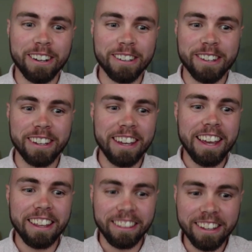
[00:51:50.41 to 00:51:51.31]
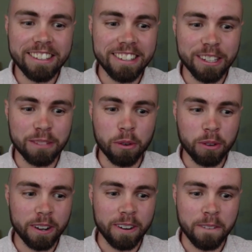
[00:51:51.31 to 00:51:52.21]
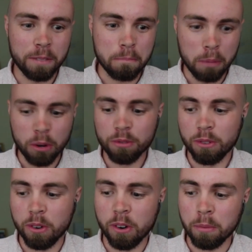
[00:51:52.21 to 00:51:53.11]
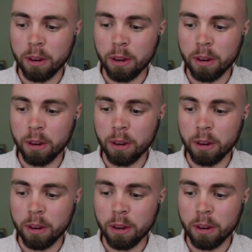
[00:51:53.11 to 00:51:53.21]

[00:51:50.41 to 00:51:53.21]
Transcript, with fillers: I was like, this is what we are built for,